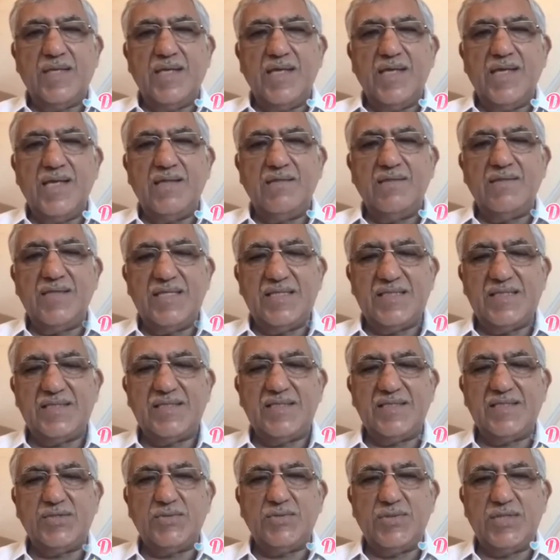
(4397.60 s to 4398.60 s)
in this
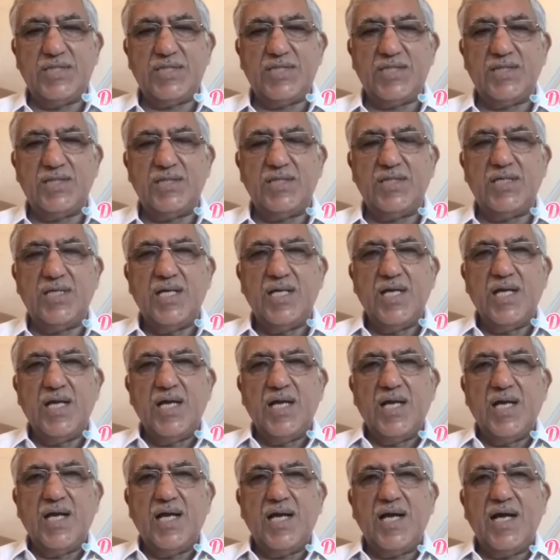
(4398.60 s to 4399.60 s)
situation,
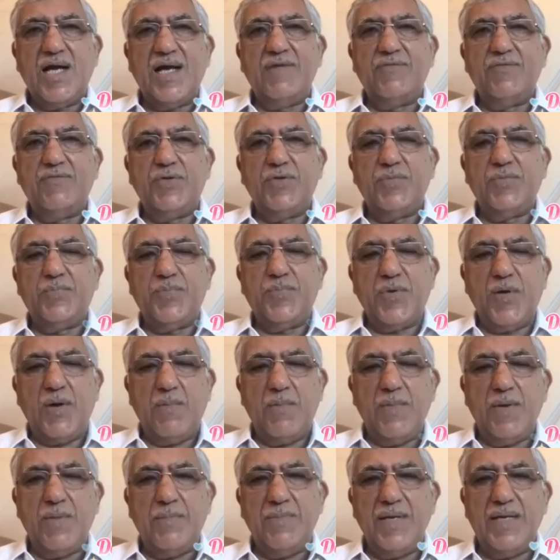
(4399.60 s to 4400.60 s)
I would
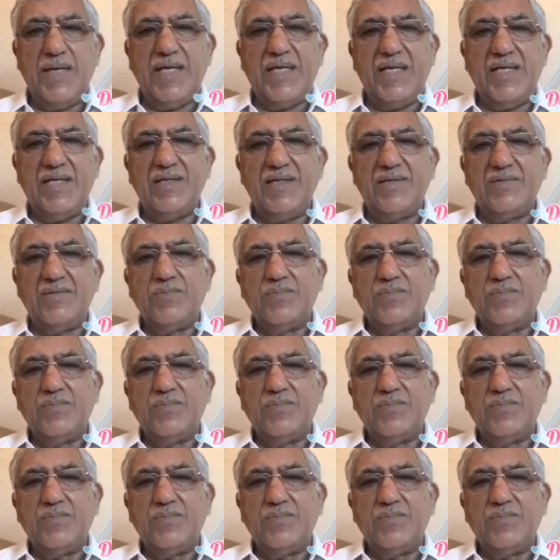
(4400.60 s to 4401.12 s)
probably